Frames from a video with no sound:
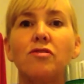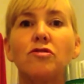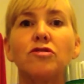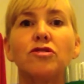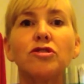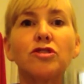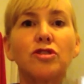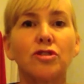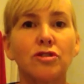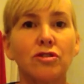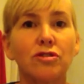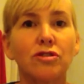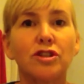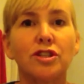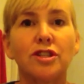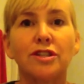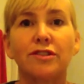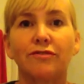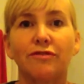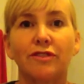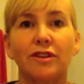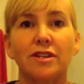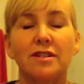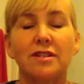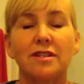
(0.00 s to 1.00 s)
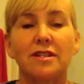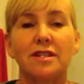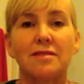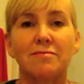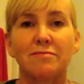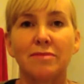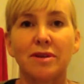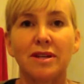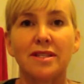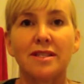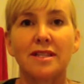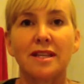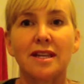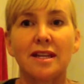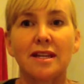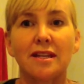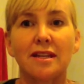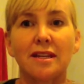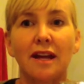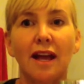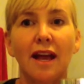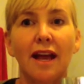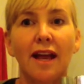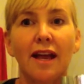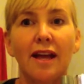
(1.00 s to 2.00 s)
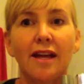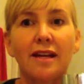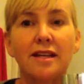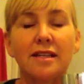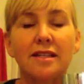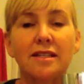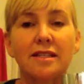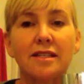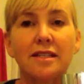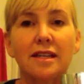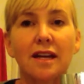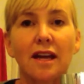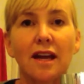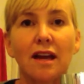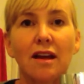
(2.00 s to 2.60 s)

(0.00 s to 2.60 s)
Huge difference in my skin, and